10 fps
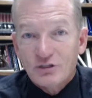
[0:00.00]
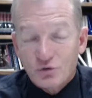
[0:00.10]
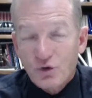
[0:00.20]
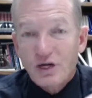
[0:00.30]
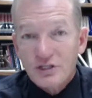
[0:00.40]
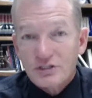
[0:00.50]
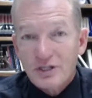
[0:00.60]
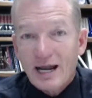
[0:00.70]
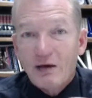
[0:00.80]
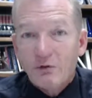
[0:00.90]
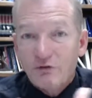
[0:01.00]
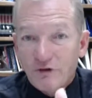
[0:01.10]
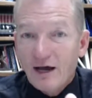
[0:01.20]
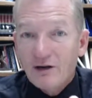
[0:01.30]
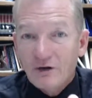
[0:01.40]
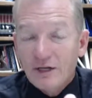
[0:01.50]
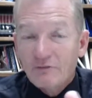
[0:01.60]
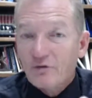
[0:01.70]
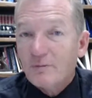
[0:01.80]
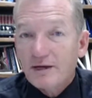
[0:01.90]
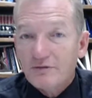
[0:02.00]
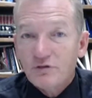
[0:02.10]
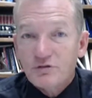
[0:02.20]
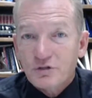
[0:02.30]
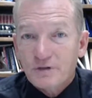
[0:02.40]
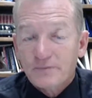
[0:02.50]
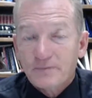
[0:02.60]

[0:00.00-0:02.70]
to trust that I will follow Him for my future.